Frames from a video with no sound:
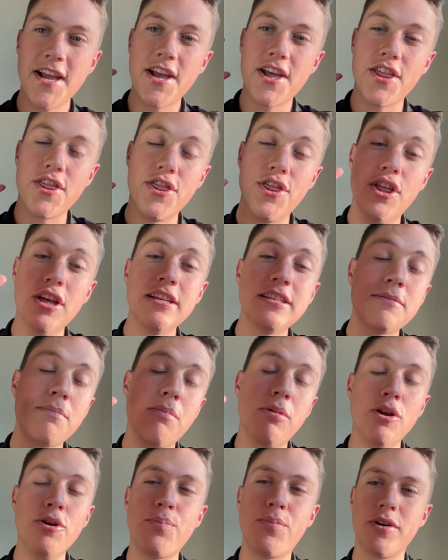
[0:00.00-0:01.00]
This
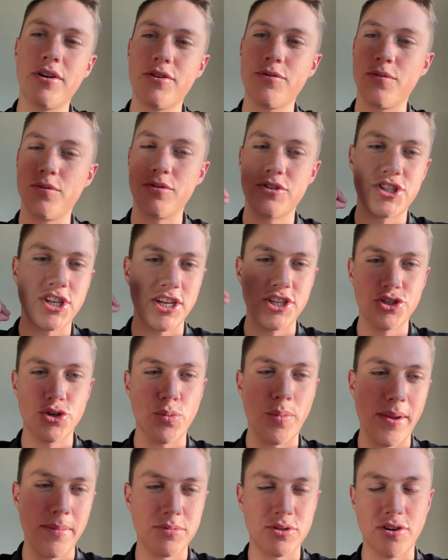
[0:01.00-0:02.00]
blueprint will change your
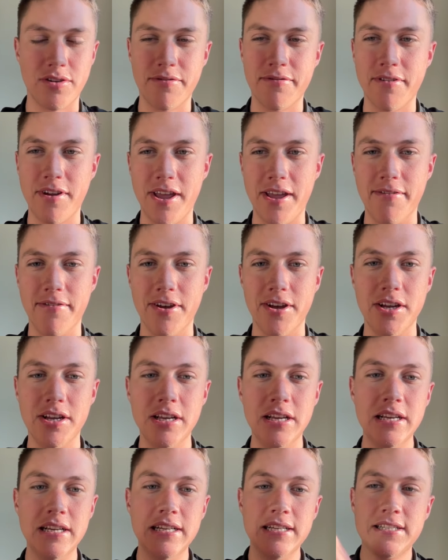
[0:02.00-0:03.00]
website forever.
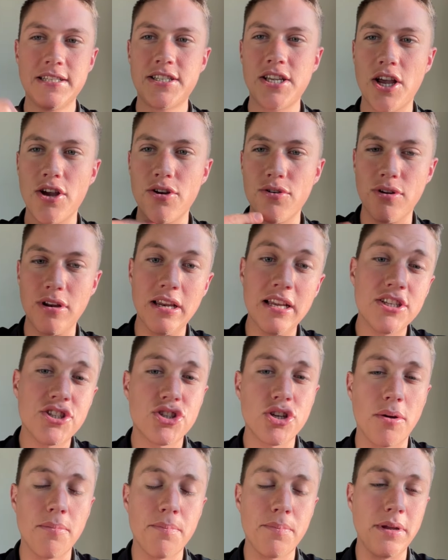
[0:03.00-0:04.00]
So let's
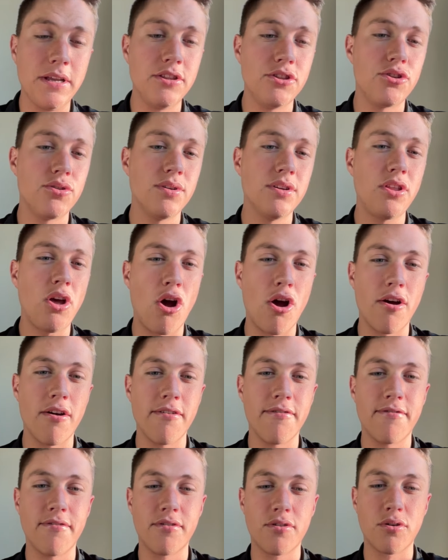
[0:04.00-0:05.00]
jump into it.
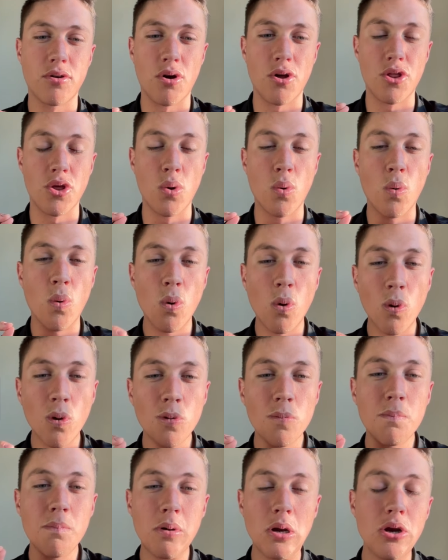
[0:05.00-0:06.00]
I've got a whole
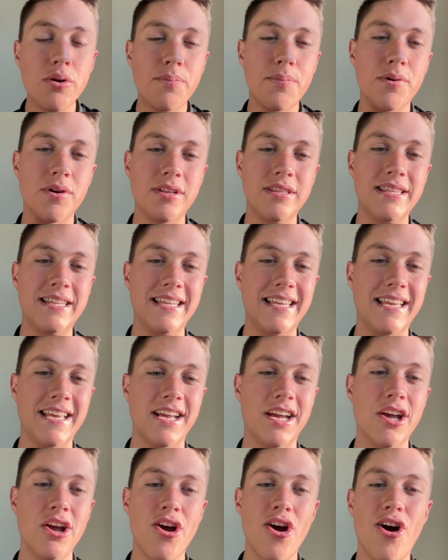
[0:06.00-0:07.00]
blueprint
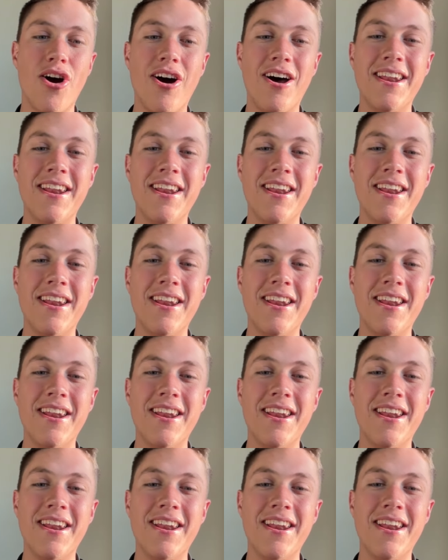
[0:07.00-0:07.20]
here on